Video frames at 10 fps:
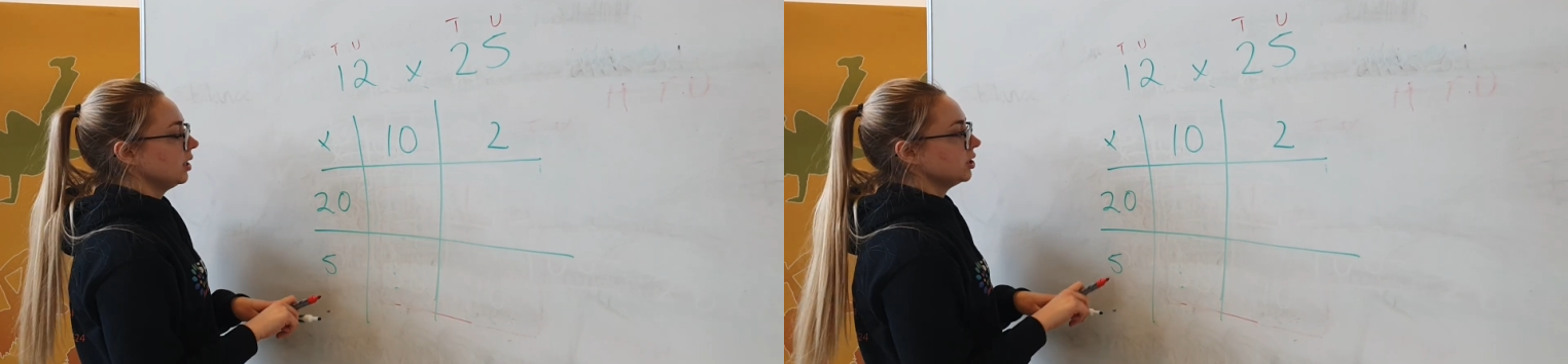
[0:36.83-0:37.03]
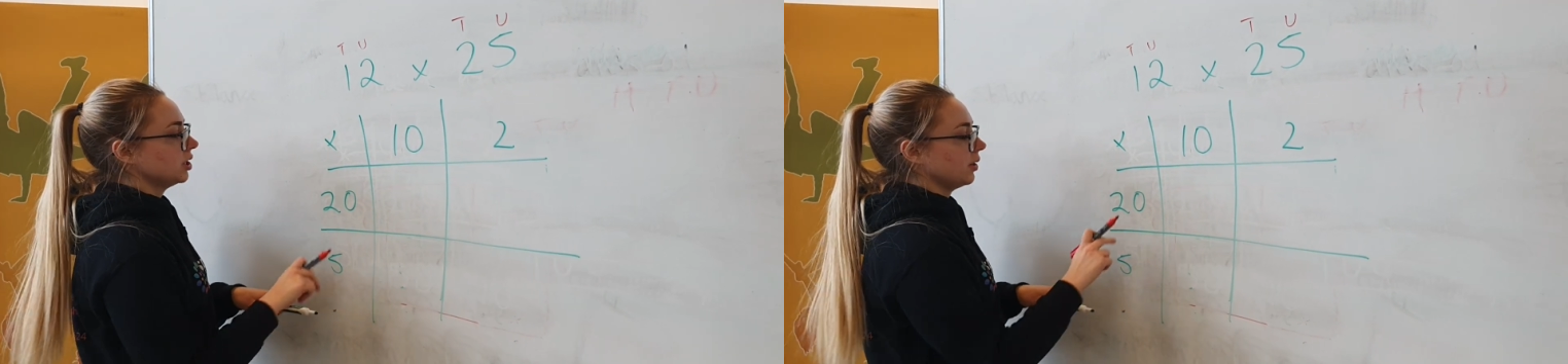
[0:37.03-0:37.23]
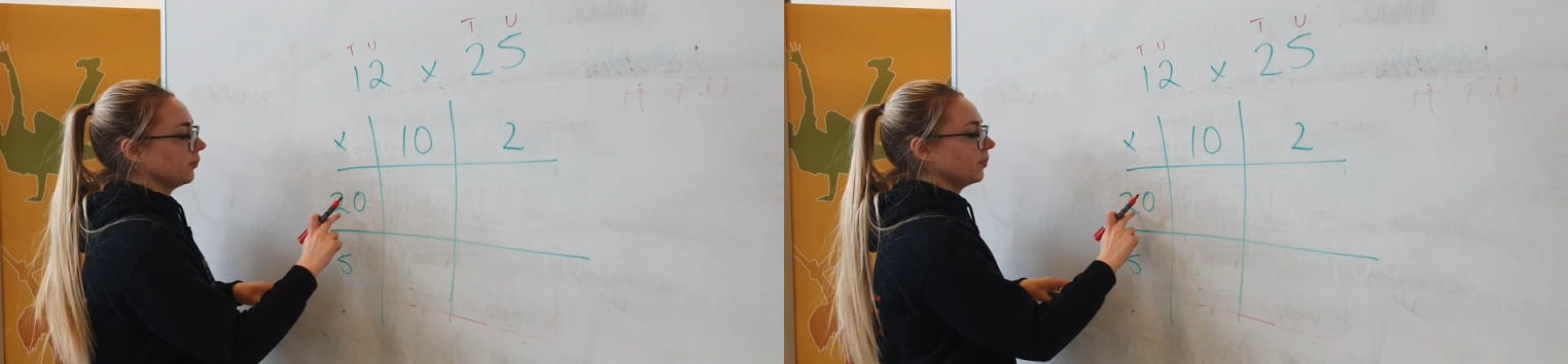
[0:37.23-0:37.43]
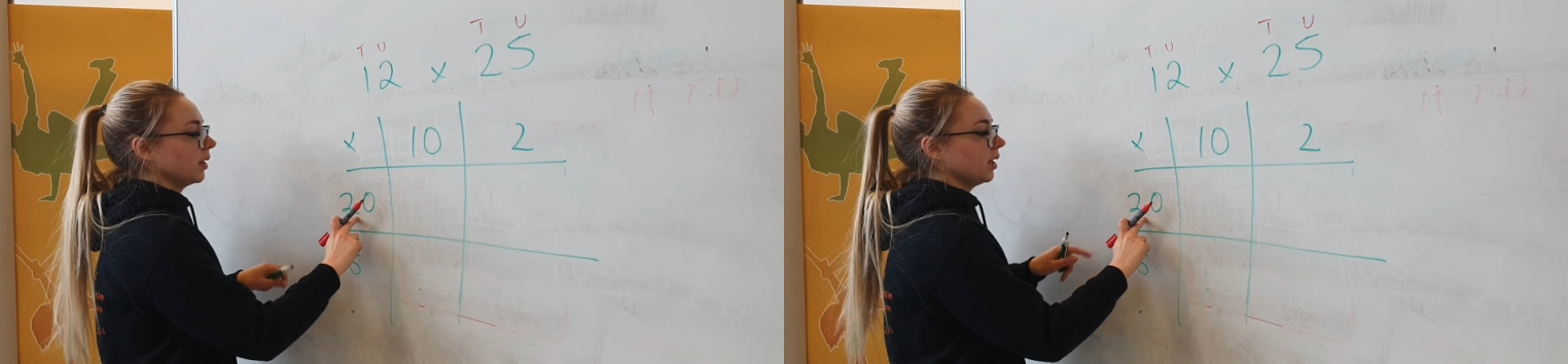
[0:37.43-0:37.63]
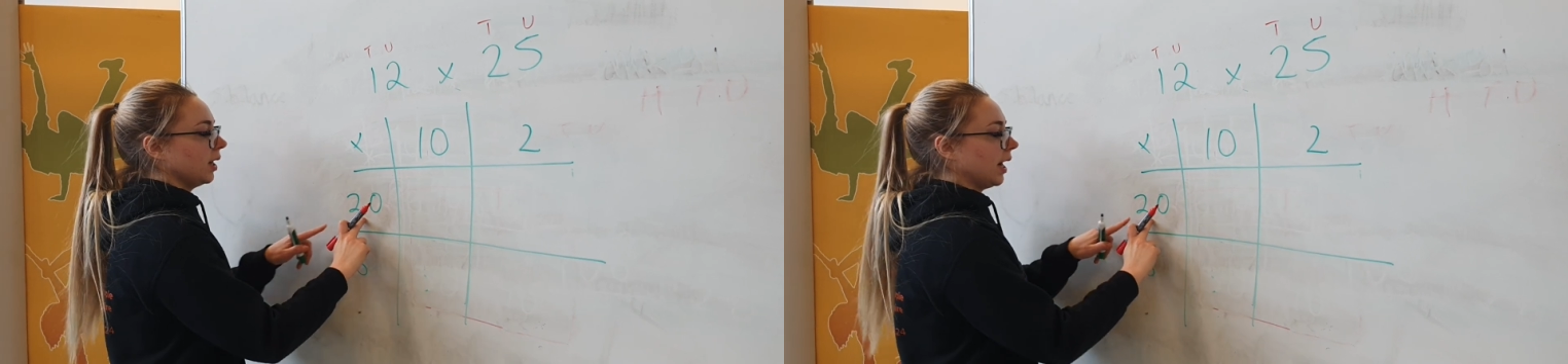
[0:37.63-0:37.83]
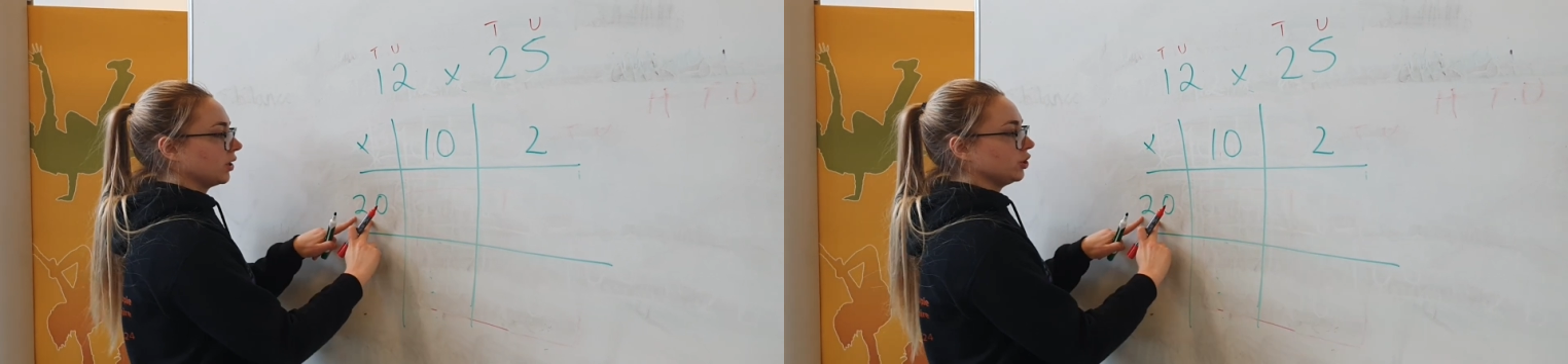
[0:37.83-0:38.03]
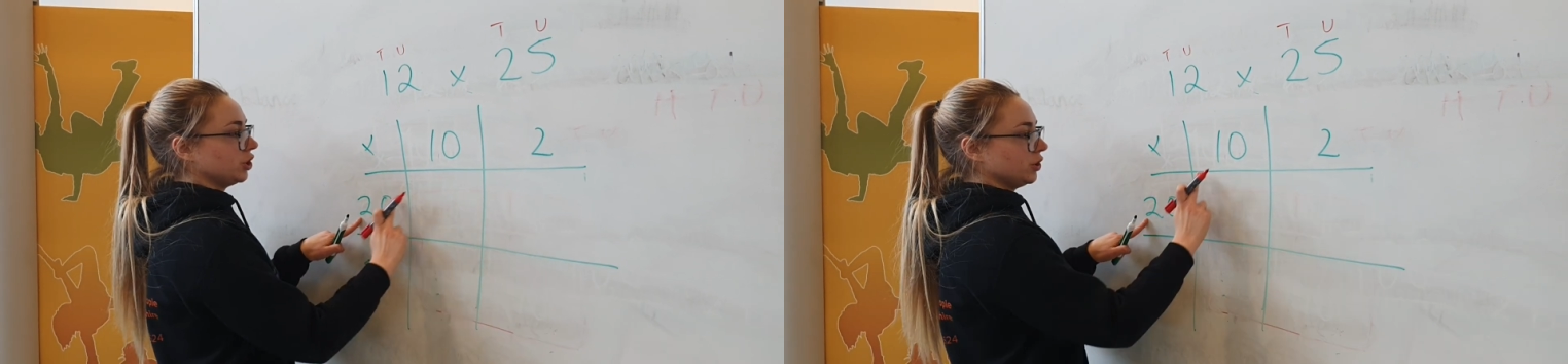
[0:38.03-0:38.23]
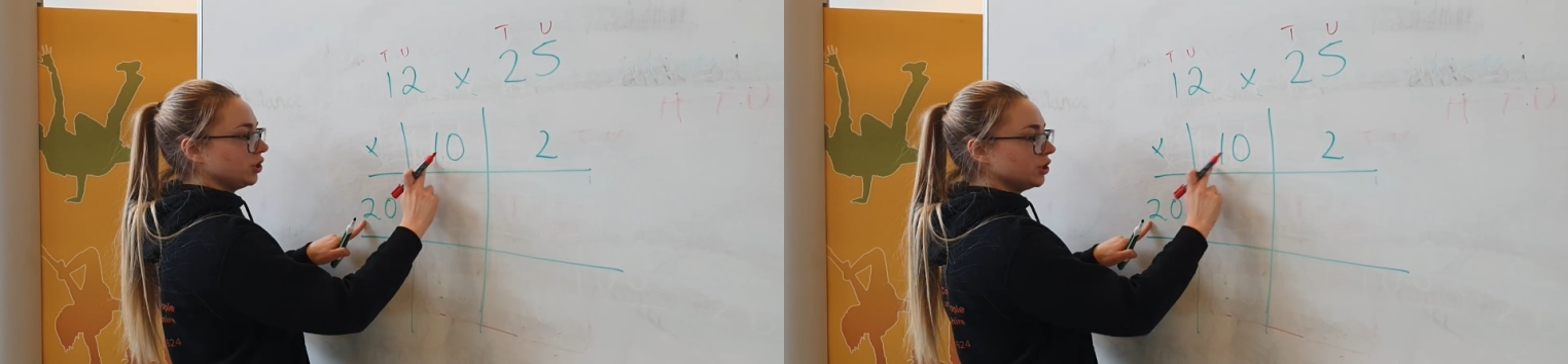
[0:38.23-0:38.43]
So I could
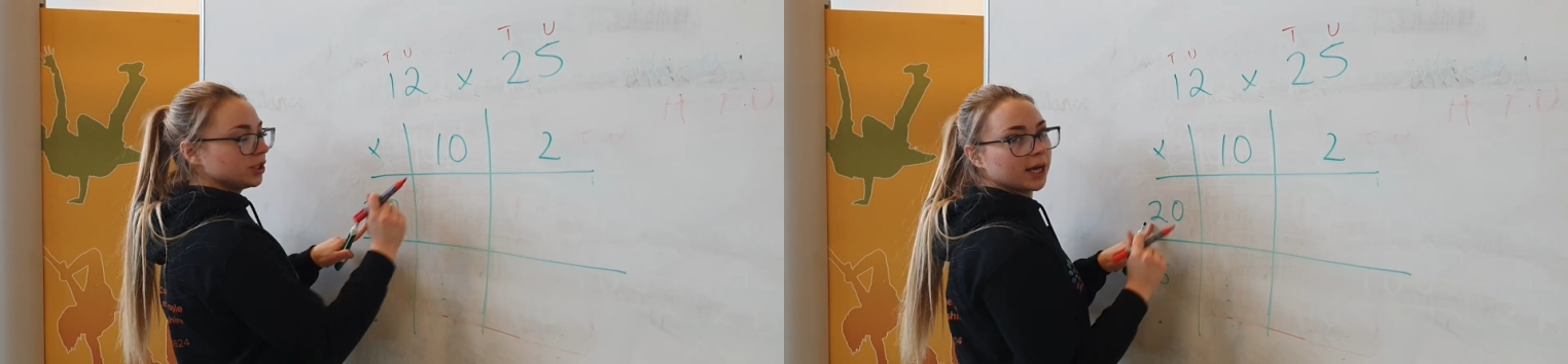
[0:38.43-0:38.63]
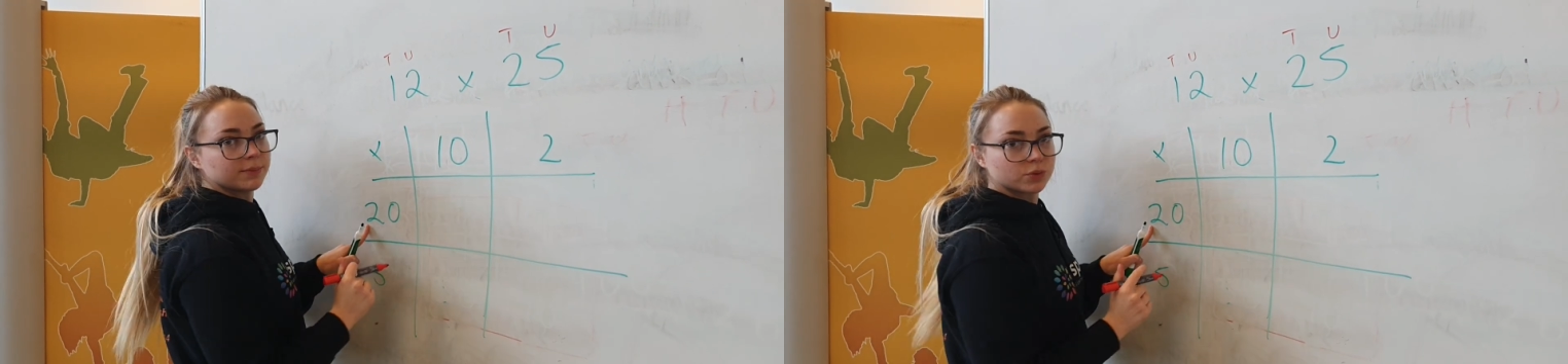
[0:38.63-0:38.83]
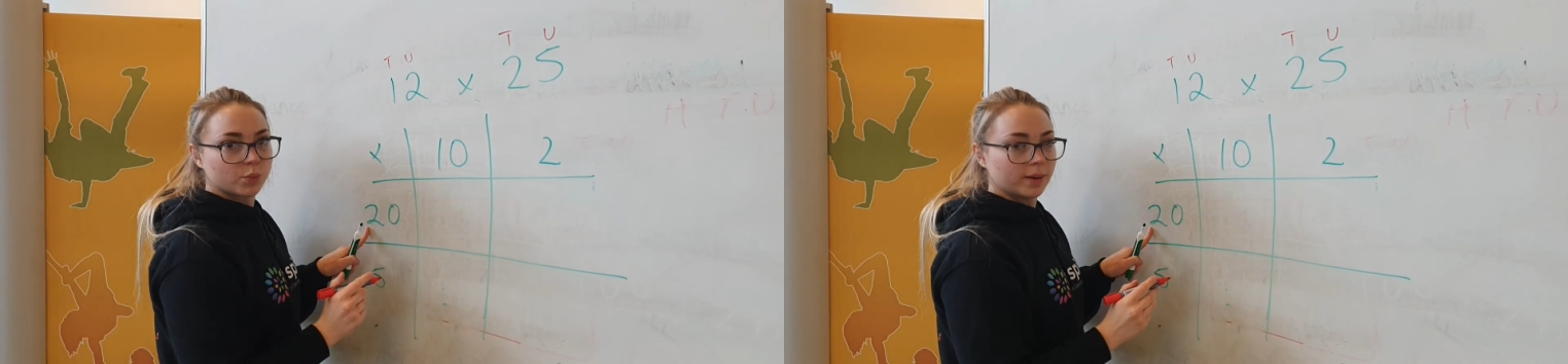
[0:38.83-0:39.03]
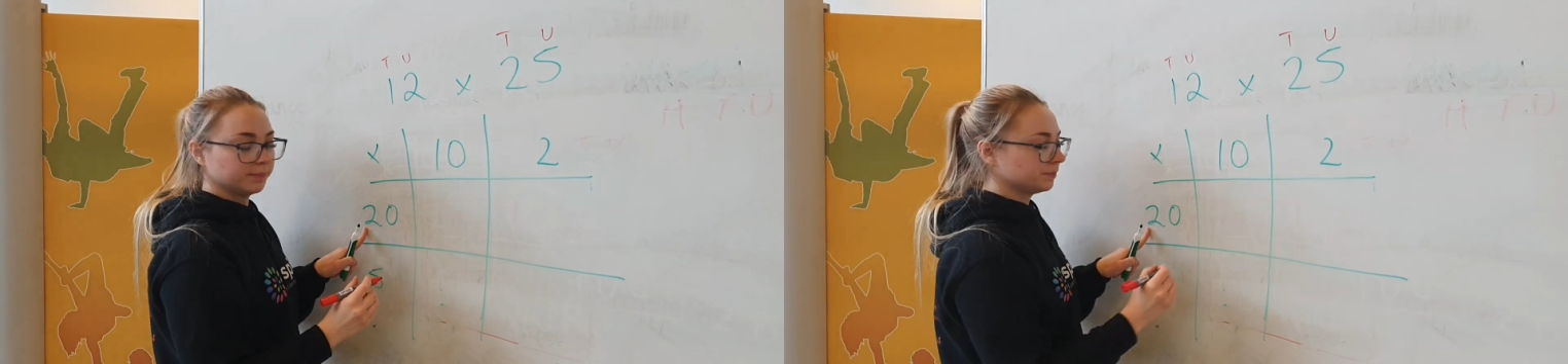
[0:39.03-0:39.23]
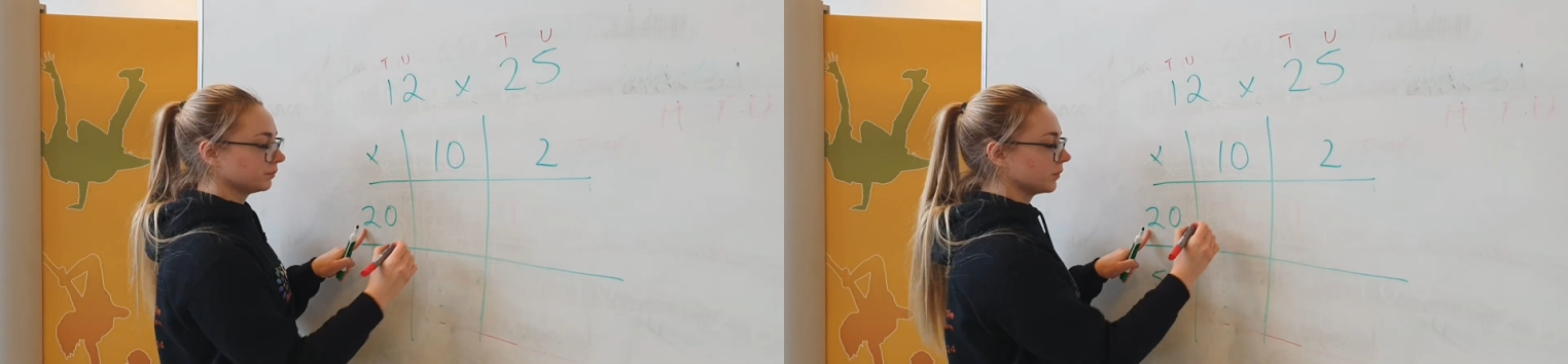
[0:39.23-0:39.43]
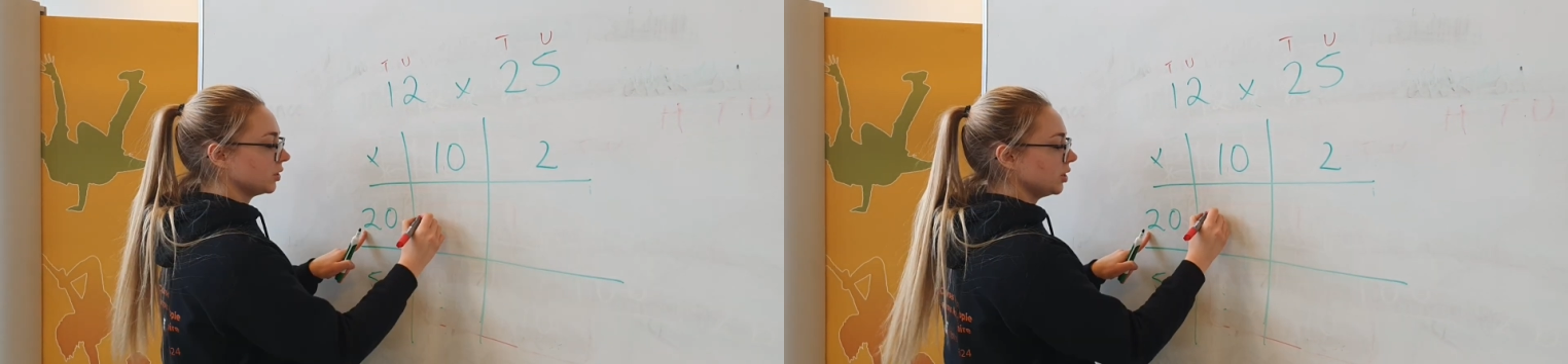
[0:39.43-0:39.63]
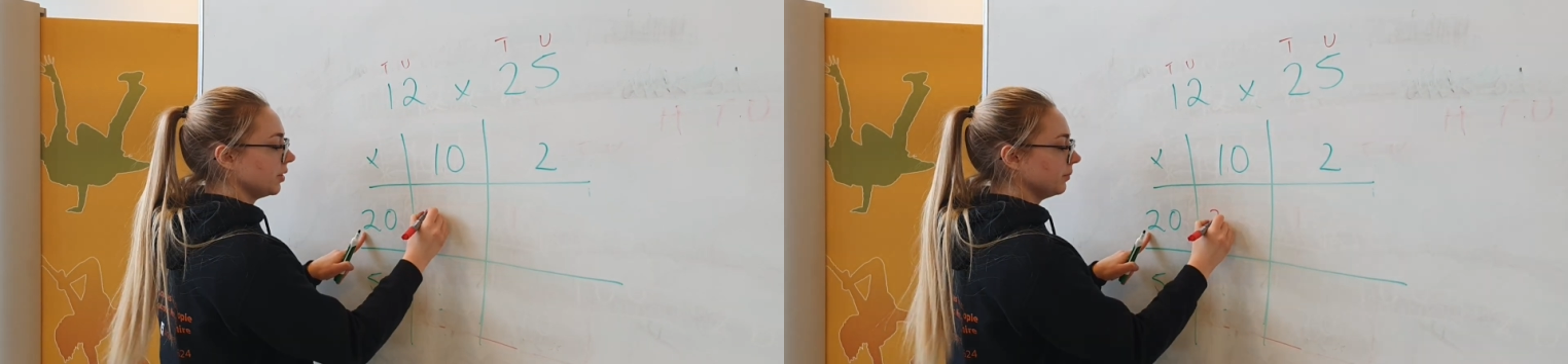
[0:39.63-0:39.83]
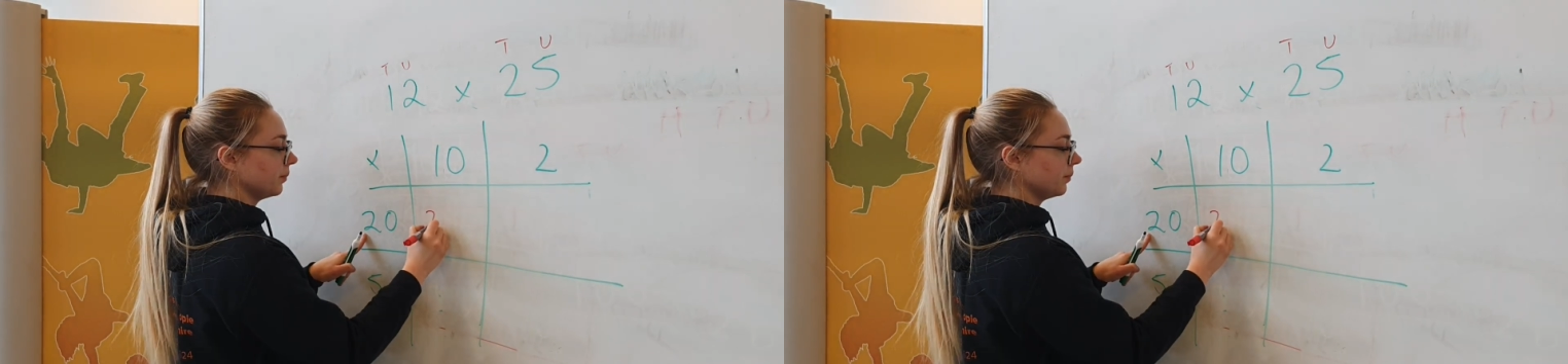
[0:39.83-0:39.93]
do 2 times 1, 2,